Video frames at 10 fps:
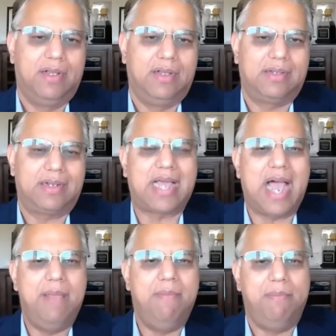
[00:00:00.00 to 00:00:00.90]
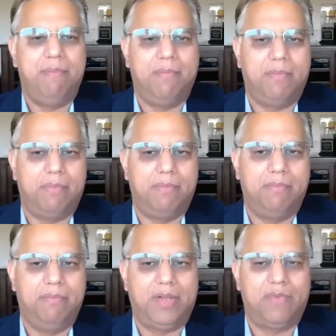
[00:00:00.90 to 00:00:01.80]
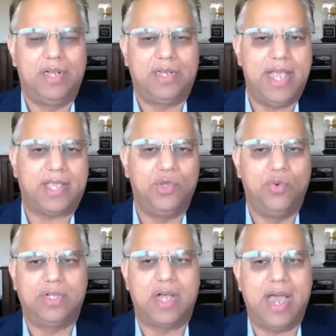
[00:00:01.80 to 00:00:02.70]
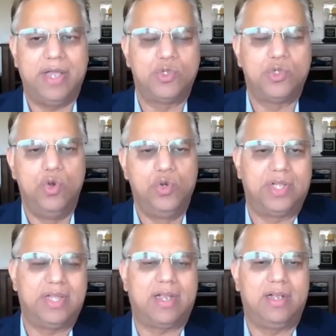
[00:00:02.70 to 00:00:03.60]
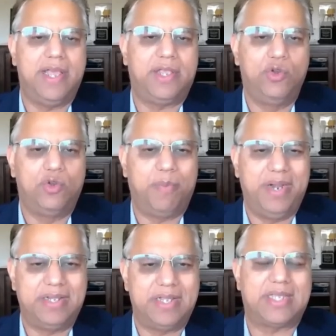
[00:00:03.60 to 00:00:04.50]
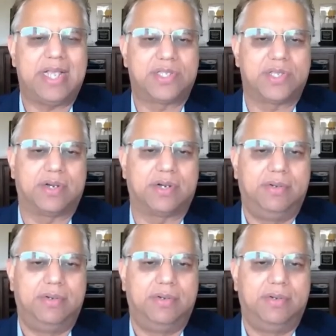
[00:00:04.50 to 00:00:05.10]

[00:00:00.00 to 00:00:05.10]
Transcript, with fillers: the time it will take you and the high resolution that will take you to print the sensor